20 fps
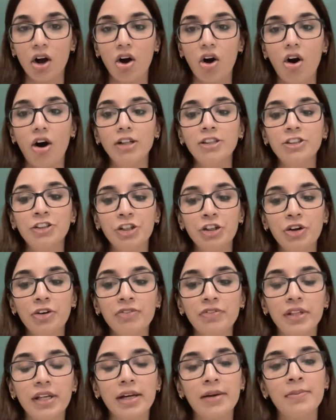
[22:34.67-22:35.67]
all three
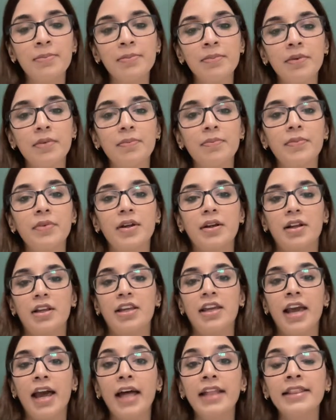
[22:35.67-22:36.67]
of them
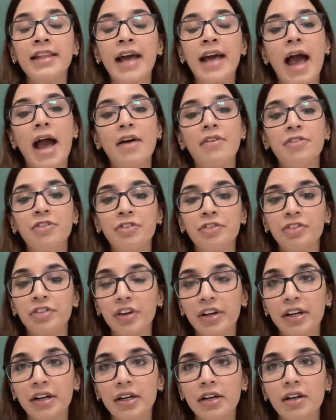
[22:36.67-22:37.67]
can have
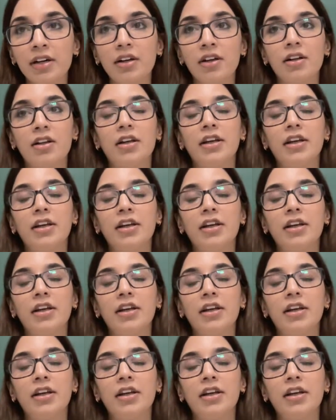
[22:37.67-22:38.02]
fair